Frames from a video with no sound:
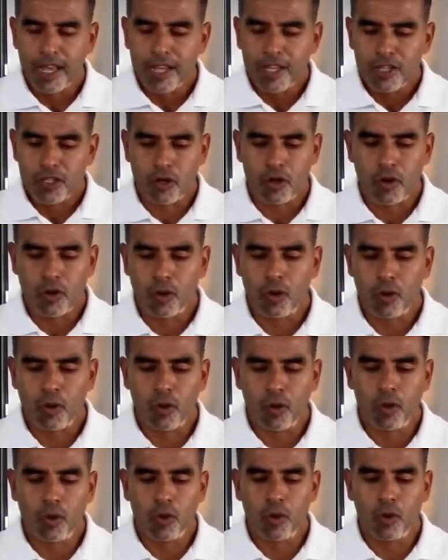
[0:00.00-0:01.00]

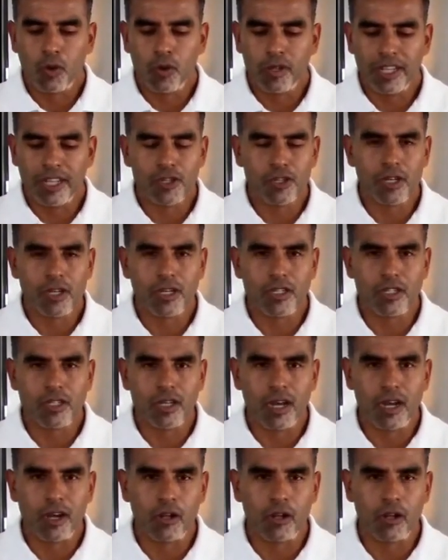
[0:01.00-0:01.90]
So let's just